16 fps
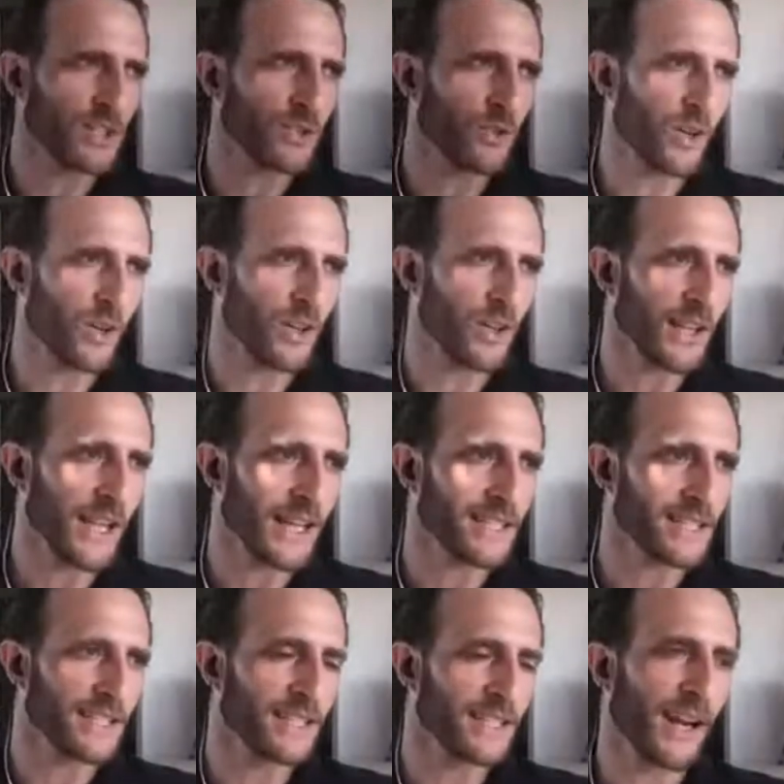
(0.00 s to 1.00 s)
this historical
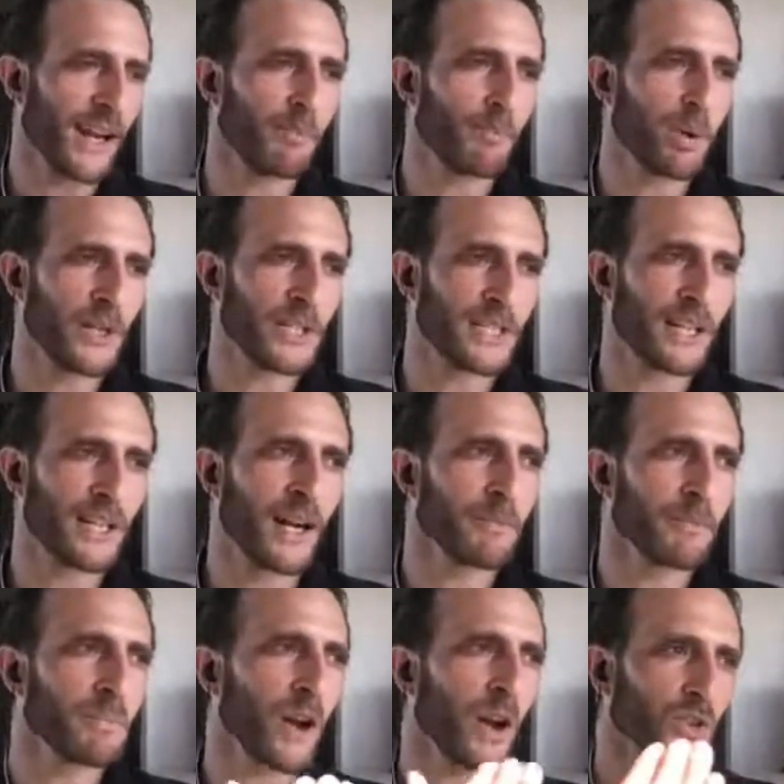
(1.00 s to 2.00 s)
legacy that I'm pointing
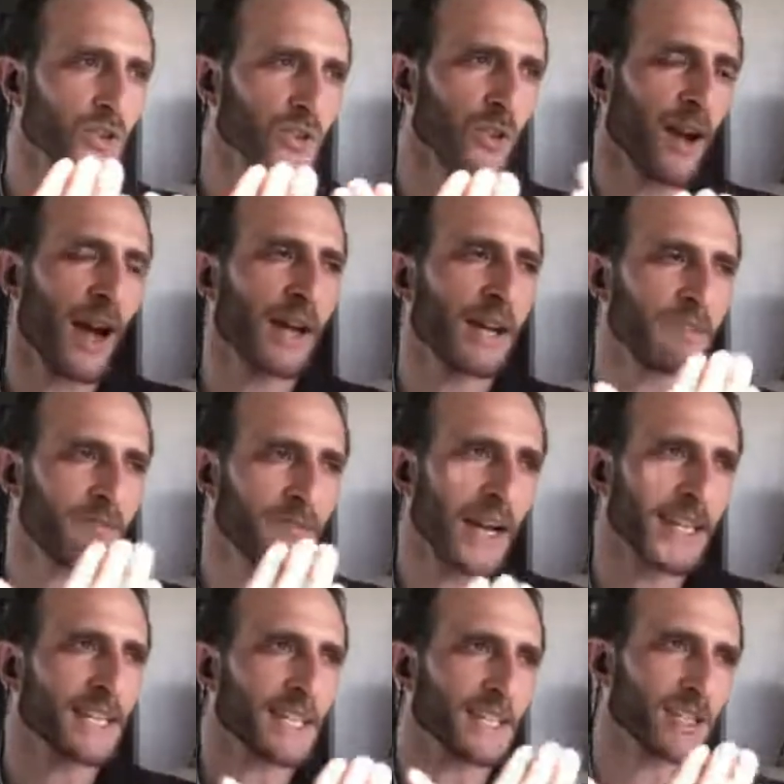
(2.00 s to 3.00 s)
on, but also
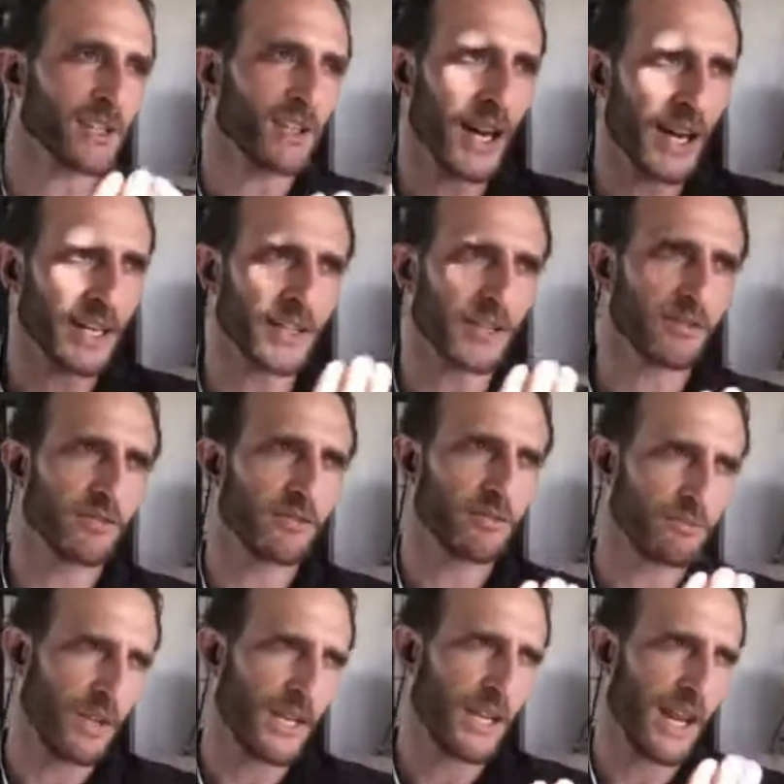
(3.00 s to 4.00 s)
invites us to kind of
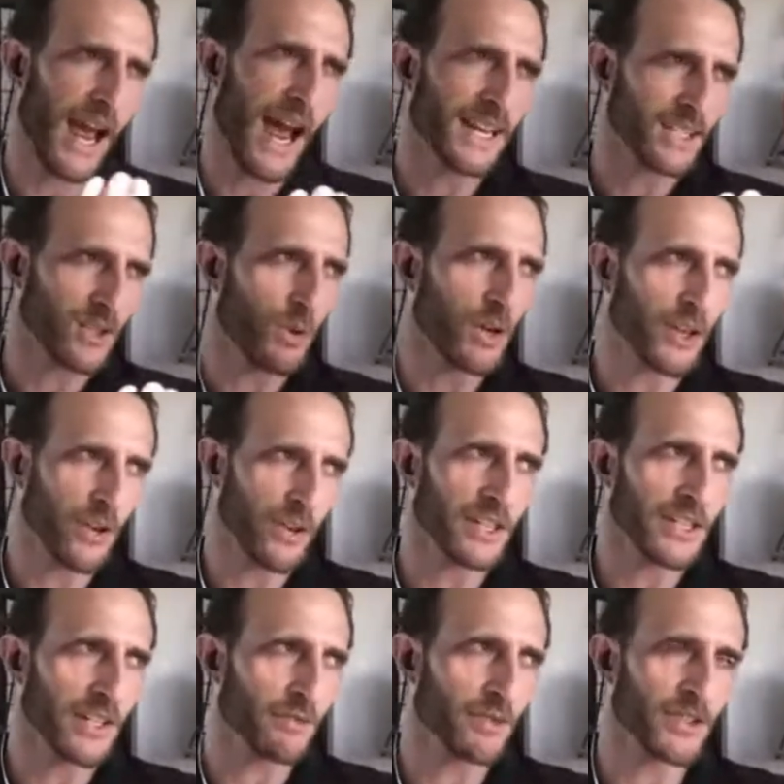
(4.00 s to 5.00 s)
ask what are
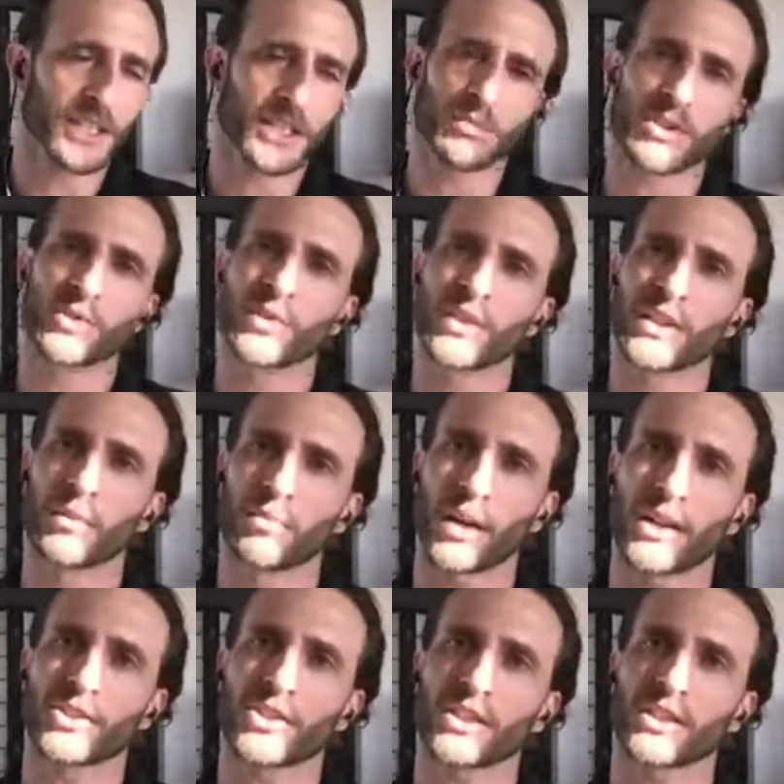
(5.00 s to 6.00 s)
the differences between the
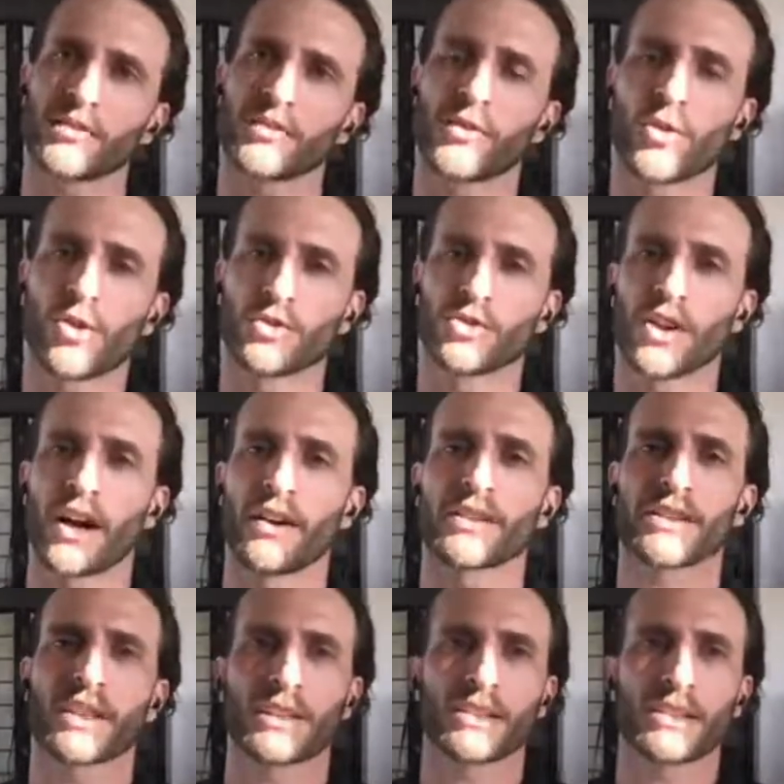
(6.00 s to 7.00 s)
project of Hugo
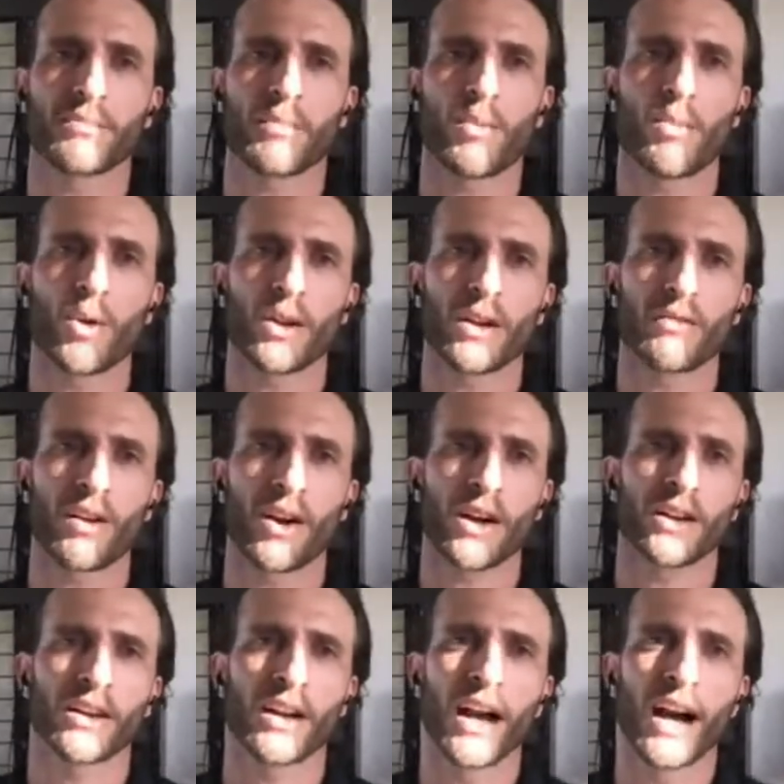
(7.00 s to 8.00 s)
Chavez and Simón
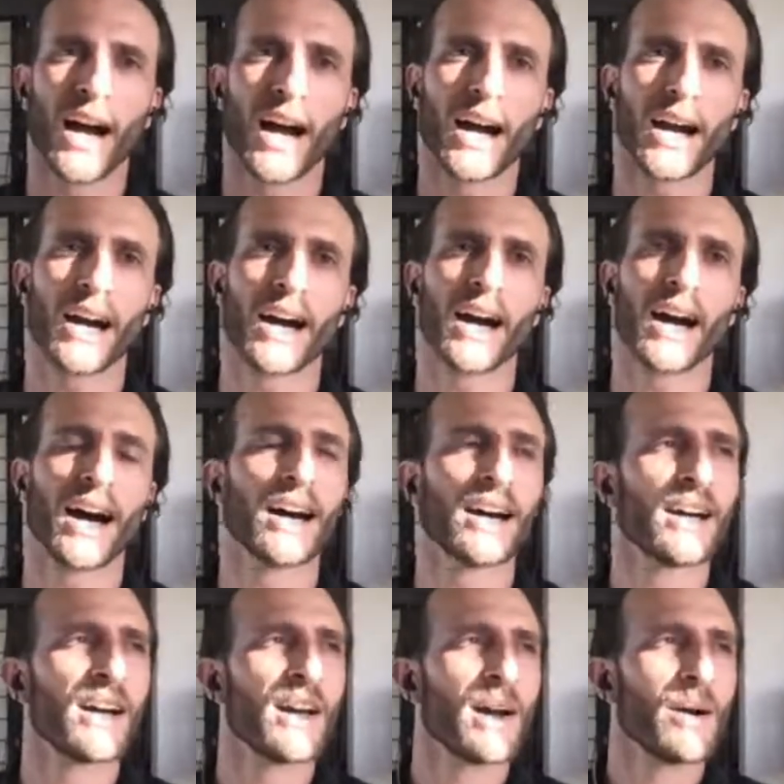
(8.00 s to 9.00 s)
Bolívar.
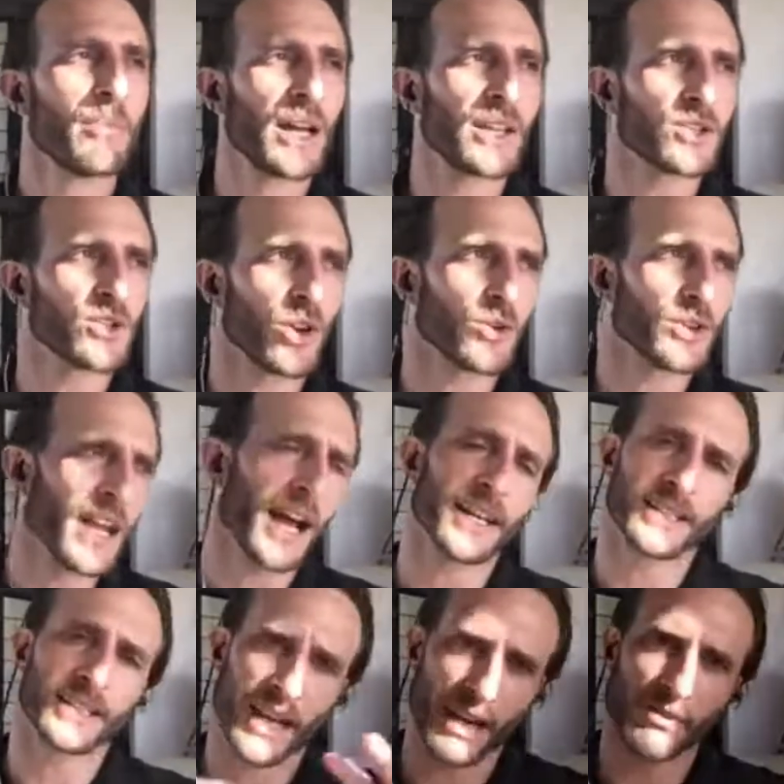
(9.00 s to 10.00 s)
But so
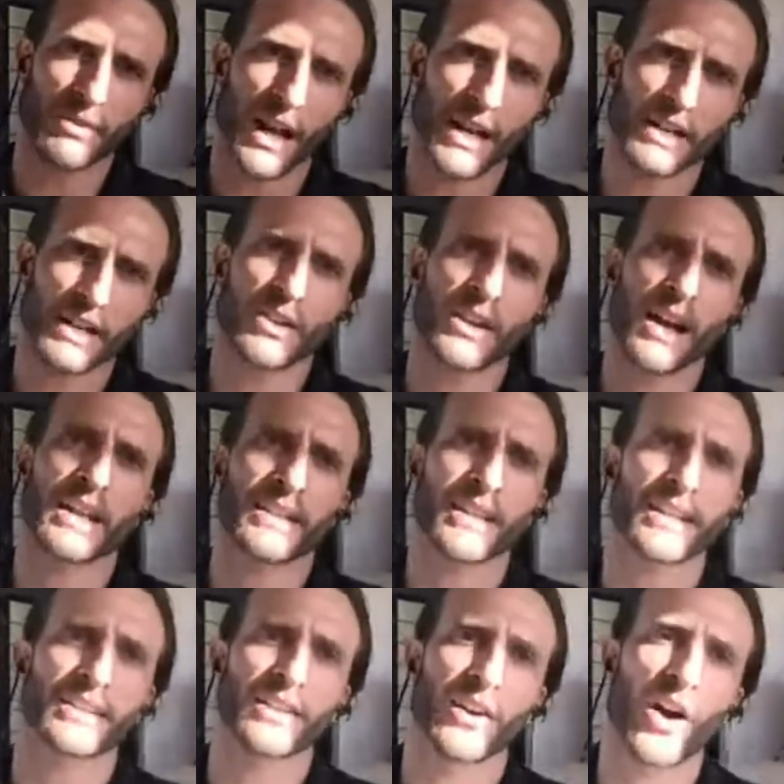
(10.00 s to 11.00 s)
yes, I
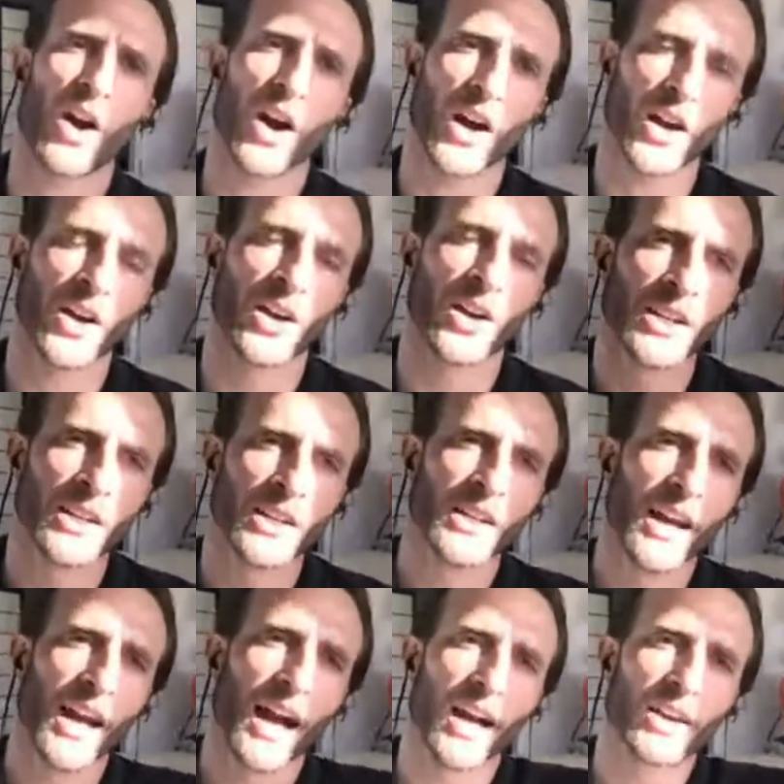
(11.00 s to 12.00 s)
think there are
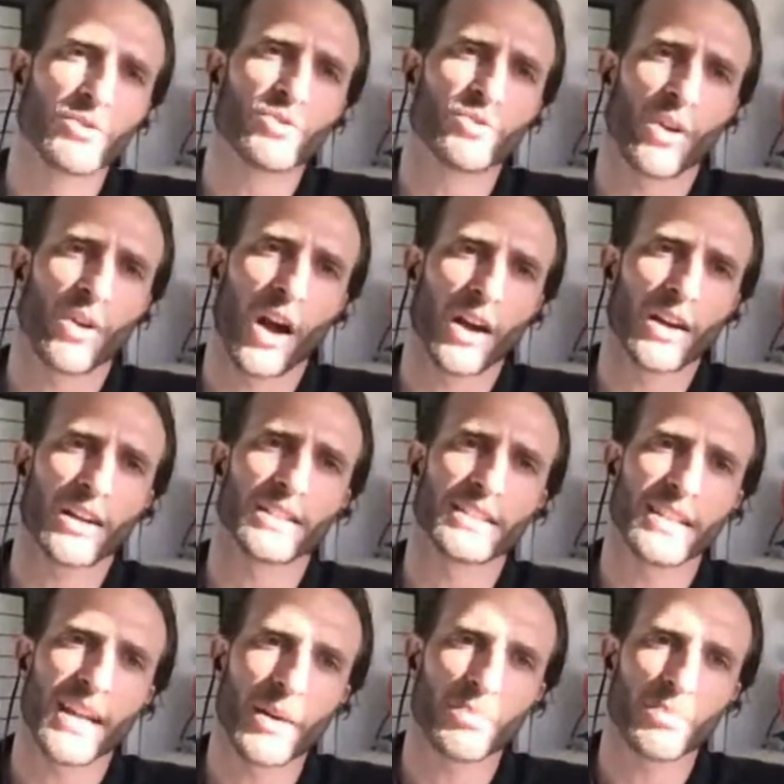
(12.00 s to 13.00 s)
strong
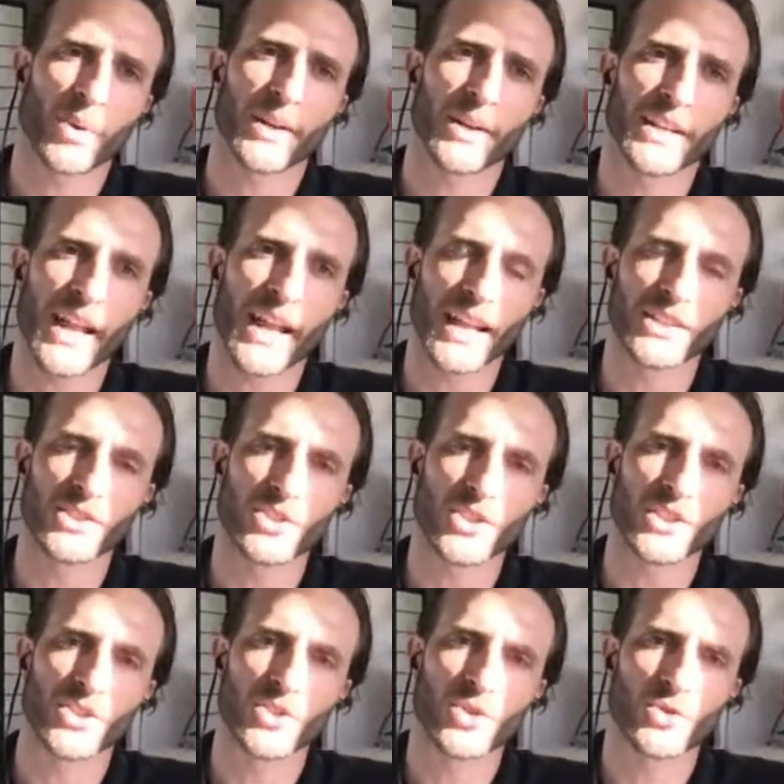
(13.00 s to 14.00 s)
contemporary
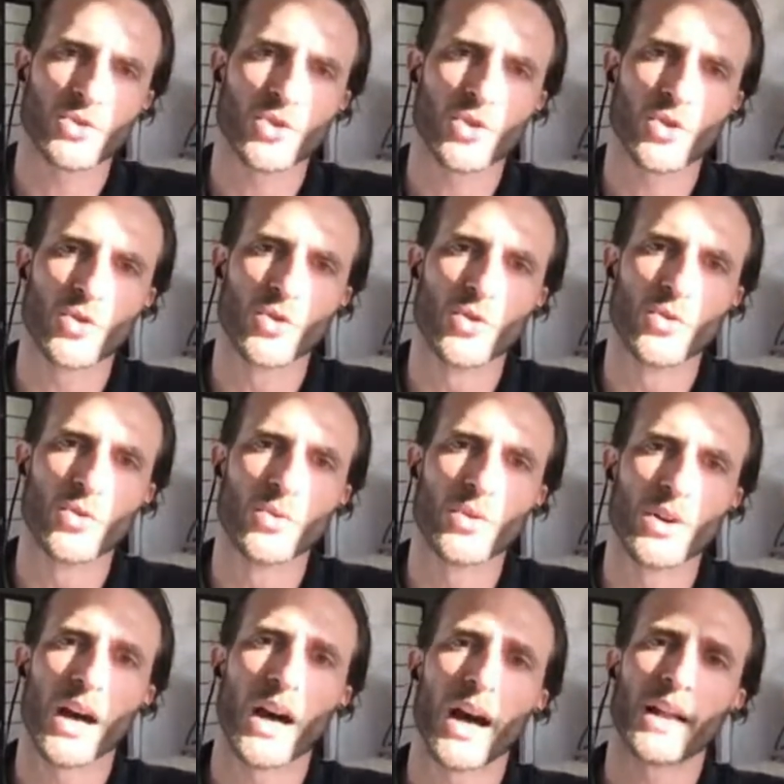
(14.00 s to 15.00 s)
analogies
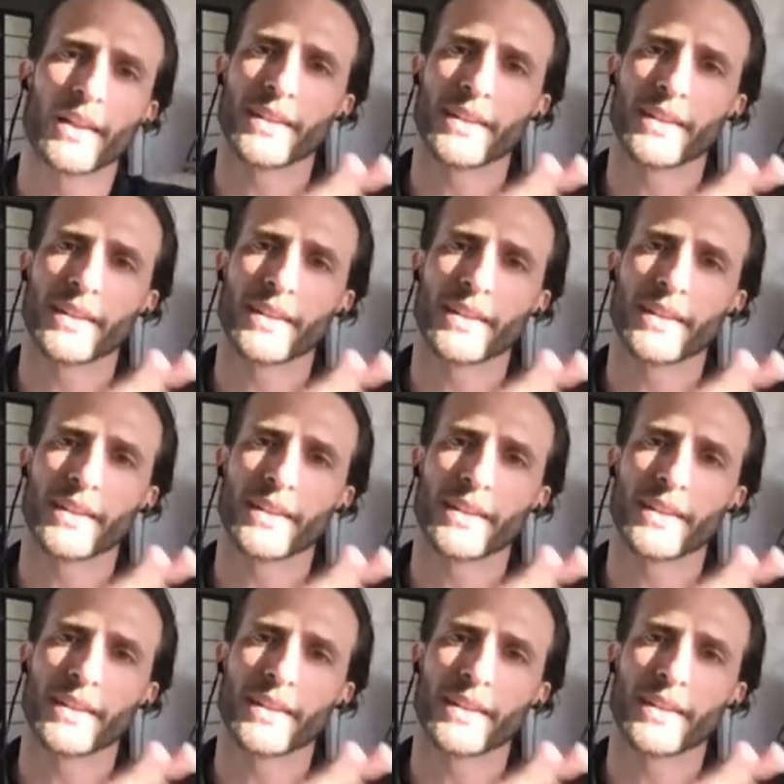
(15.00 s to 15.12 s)
to